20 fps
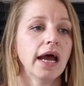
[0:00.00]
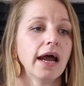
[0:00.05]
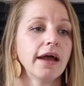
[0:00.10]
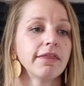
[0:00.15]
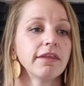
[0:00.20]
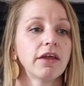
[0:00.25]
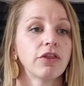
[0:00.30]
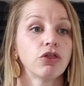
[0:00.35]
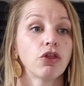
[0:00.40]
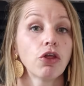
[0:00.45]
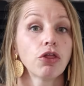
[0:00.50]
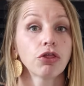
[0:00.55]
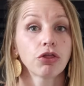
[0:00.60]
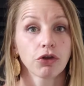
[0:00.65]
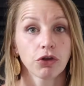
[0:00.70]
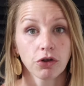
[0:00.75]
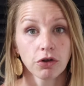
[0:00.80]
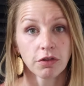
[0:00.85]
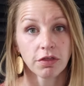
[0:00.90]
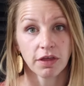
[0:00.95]
And then the
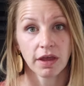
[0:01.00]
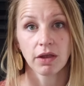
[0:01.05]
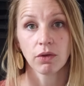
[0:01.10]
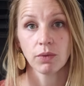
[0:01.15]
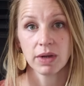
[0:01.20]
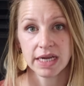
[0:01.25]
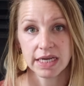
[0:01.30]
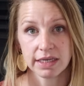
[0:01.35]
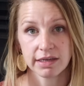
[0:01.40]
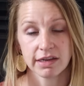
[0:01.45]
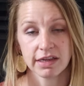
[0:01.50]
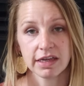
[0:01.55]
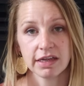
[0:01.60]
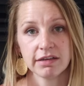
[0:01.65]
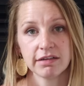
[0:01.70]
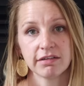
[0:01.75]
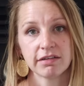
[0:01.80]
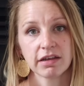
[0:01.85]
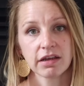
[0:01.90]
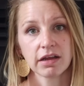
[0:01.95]
third thing we
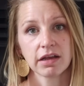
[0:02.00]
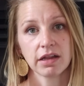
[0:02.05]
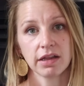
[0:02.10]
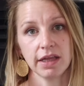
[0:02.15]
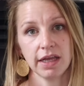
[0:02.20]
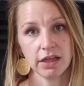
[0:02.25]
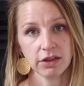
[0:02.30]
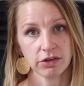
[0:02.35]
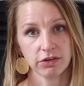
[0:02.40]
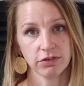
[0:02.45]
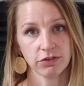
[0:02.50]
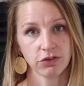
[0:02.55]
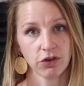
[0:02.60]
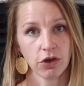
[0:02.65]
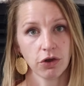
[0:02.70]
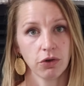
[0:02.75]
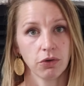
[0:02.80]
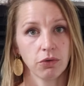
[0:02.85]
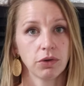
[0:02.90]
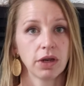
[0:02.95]
did to clean the
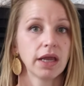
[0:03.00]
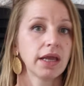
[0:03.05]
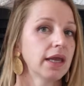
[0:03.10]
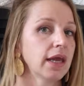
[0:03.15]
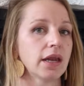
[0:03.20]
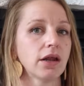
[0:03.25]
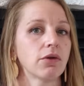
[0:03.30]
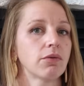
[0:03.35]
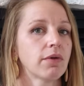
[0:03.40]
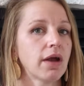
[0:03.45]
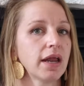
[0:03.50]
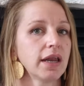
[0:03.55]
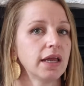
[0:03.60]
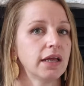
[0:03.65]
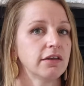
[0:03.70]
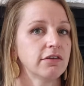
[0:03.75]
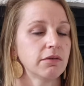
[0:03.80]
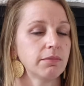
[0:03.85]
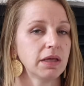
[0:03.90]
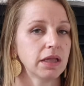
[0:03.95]
stone and get it
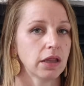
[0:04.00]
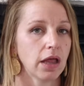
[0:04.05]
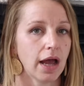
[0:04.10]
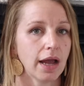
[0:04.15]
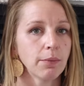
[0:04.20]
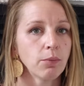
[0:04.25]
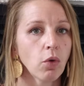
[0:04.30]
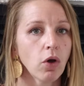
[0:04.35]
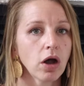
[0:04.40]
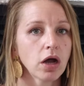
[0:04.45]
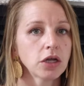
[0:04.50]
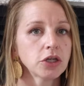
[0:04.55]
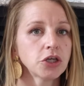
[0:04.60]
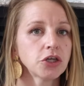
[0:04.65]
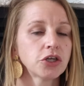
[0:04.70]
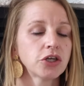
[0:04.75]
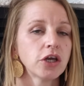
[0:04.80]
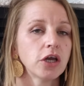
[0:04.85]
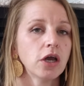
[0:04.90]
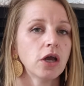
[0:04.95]
ready to be lime
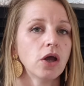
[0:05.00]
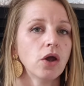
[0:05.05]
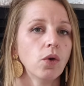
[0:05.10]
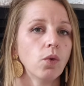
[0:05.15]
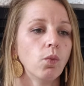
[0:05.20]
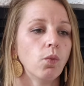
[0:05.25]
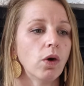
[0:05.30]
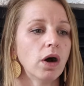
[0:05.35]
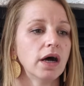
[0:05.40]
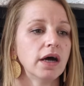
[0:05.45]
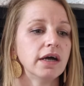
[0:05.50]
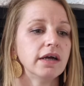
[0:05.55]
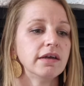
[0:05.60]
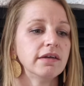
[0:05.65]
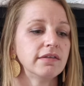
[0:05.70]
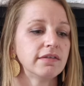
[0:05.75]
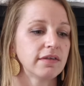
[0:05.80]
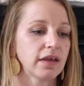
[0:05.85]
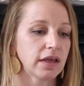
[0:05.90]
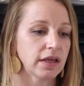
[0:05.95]
washed
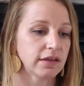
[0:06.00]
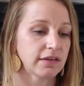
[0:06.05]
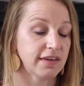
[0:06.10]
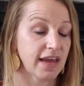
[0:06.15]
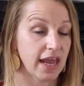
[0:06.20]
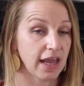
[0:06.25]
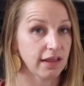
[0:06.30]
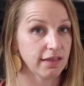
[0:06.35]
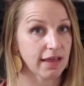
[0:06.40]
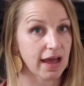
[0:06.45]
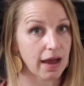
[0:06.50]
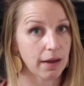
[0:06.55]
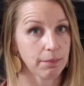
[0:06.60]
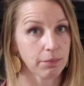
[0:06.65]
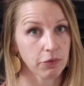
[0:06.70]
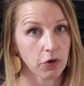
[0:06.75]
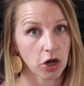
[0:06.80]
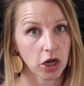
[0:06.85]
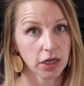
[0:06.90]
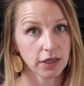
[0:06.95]
was take that
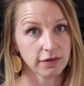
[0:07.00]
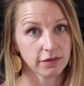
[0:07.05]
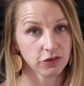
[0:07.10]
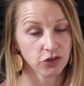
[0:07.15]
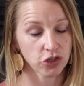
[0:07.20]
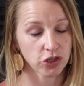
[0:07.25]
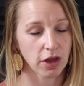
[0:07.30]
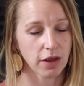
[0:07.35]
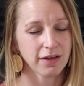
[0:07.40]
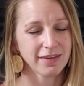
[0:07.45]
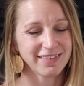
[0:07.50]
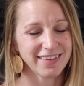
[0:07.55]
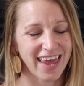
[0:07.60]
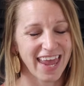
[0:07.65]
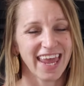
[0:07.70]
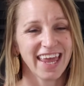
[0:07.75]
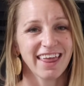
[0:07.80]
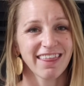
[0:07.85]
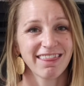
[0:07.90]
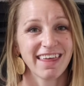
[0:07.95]
brush,
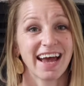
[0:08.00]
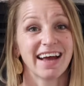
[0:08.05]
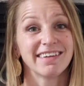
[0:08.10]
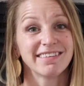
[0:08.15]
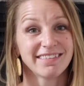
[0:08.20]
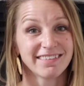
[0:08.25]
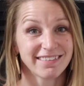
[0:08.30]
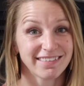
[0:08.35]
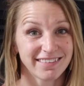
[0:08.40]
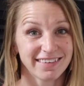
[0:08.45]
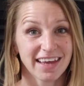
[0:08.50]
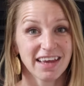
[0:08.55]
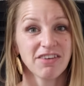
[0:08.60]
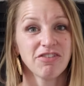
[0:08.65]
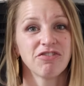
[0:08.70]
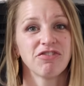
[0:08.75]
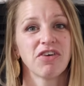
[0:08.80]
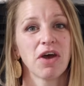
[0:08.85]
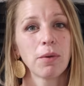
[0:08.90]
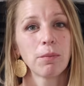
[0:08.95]
take that stiff
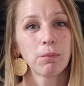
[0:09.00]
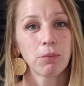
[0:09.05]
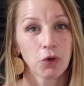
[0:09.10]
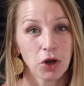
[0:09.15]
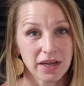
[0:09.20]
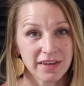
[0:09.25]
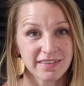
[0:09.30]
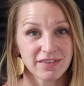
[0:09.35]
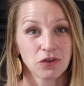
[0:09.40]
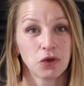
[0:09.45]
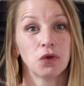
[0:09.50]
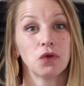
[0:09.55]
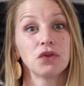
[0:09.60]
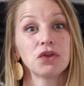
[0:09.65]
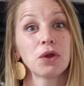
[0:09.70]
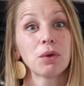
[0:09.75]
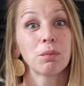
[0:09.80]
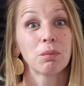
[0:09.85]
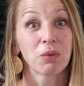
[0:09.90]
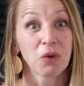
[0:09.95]

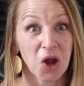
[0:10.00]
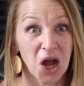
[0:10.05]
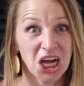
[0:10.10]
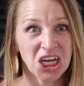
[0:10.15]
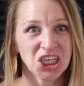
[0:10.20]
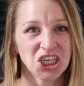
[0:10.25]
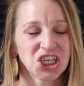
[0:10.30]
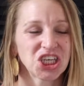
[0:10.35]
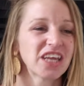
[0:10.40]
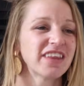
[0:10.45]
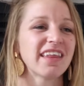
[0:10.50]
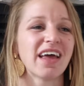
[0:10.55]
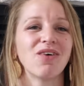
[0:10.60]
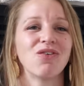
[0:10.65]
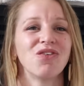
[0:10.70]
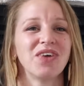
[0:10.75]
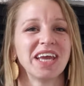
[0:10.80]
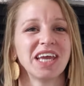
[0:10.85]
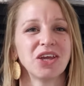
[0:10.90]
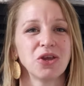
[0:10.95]
bristled brush
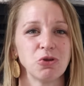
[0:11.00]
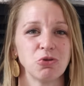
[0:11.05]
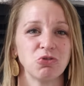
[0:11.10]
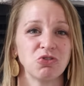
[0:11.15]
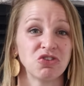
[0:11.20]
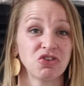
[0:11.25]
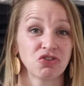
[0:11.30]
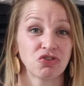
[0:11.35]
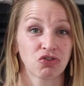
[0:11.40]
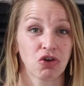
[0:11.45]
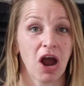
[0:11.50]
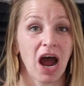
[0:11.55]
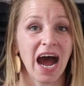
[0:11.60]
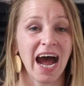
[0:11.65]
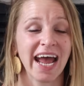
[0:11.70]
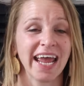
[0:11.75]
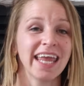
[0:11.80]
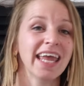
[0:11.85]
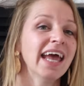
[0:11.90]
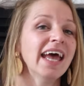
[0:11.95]
that we used
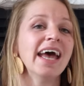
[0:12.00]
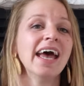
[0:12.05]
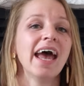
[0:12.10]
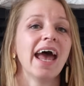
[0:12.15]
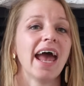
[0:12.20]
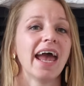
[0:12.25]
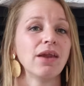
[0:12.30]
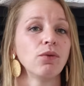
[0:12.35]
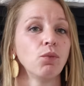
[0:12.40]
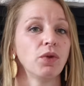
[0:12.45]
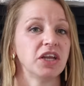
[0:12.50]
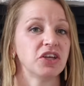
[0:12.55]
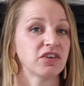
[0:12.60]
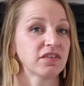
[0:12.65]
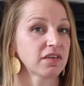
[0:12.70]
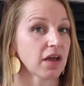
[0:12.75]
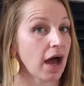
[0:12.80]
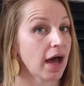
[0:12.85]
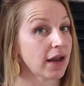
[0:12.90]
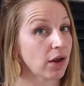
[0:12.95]
dry, and we
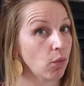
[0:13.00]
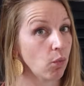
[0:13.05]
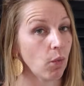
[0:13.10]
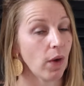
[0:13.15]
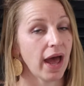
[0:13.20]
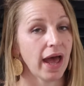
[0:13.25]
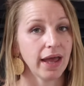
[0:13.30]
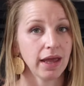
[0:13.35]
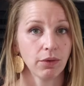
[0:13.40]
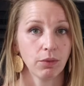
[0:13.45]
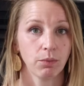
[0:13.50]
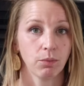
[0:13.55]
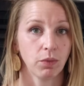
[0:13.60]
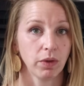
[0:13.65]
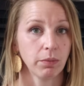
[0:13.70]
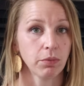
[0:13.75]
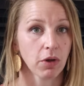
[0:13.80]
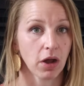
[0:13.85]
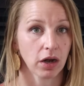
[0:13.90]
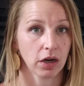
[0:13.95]
just got it wet, and
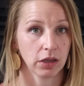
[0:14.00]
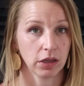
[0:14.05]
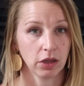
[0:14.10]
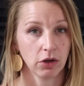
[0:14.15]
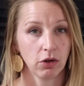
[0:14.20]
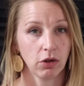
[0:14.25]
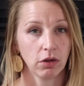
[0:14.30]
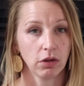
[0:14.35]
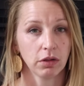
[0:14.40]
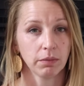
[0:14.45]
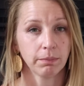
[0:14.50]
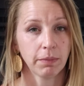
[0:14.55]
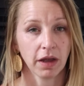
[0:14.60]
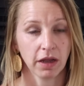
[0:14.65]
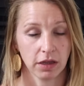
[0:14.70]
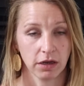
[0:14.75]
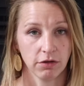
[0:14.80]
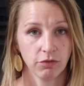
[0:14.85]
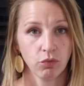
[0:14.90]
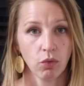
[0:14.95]
we brought a little
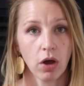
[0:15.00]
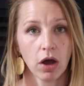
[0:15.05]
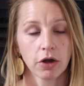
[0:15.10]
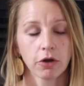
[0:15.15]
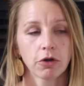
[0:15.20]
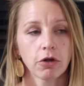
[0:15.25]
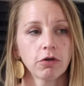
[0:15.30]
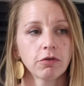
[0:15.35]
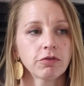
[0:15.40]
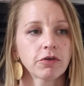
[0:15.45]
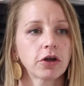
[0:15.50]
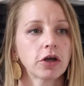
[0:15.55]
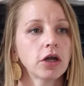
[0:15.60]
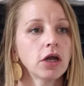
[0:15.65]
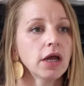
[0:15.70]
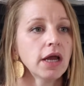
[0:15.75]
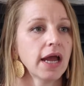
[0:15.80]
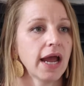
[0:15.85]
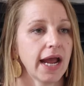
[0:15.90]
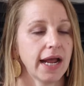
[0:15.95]
bucket of water over
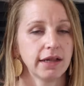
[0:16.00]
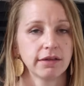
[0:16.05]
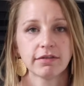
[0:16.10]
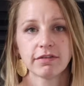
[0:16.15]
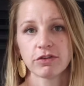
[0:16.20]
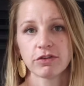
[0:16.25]
and